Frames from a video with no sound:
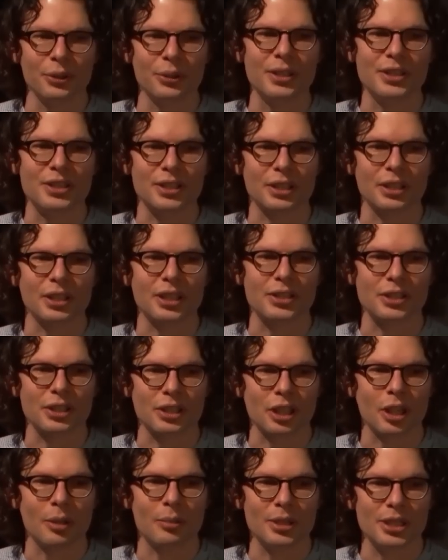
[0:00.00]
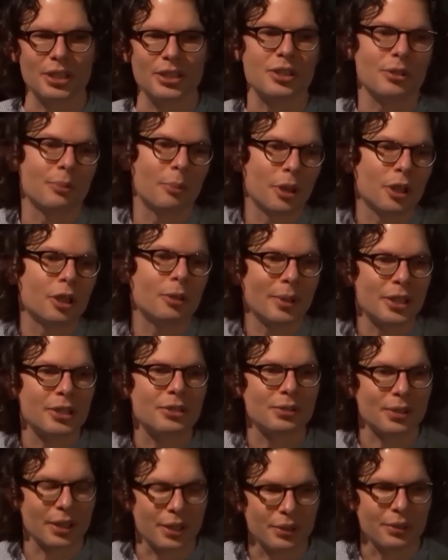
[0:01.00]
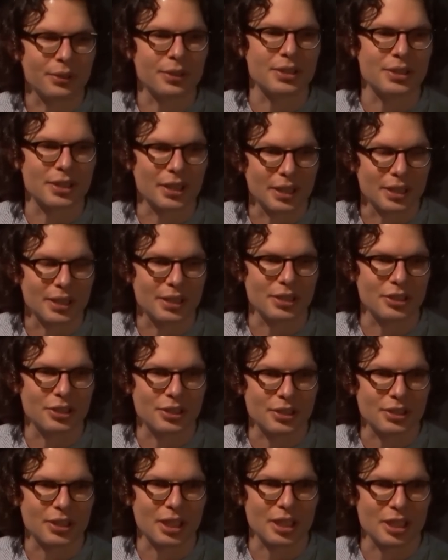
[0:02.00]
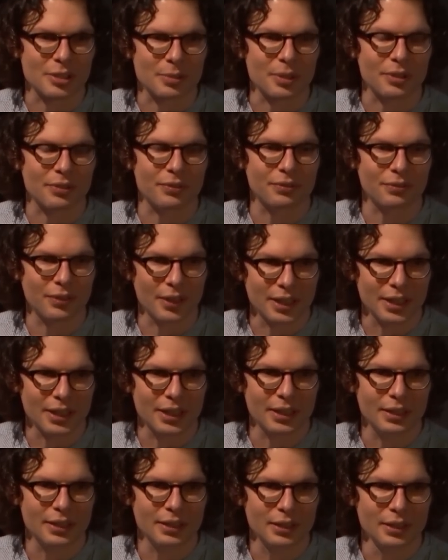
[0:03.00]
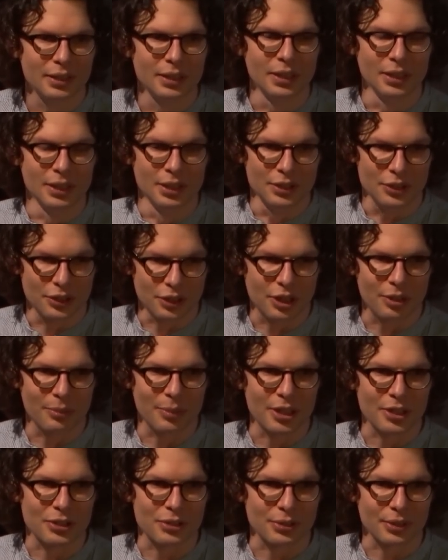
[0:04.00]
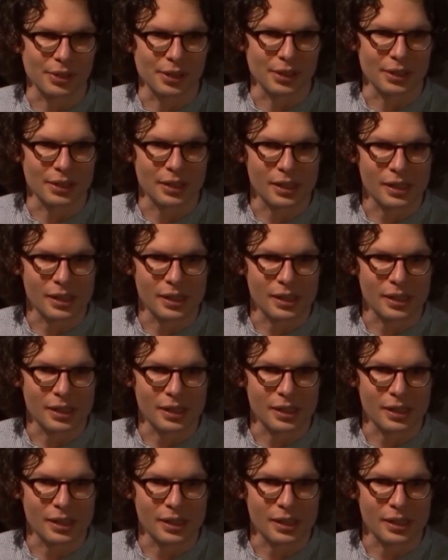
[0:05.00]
it's a comedy. It's a mockumentary. I thought it just has to be a funny documentary.